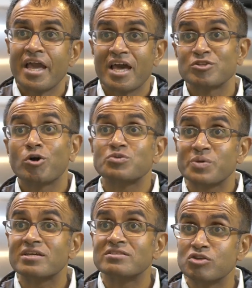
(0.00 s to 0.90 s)
And as long as
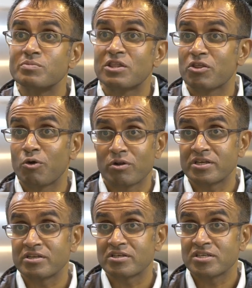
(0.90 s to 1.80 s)
we continue to be the thought
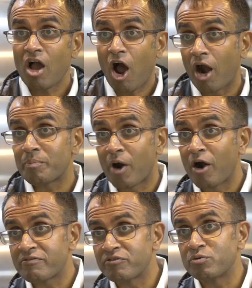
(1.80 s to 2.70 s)
leaders, our,
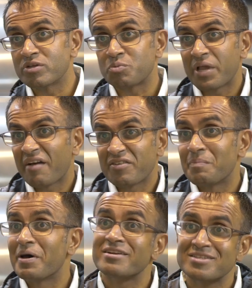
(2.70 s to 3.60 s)
our view is we have an
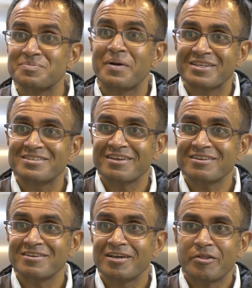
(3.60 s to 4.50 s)
abundance mindset.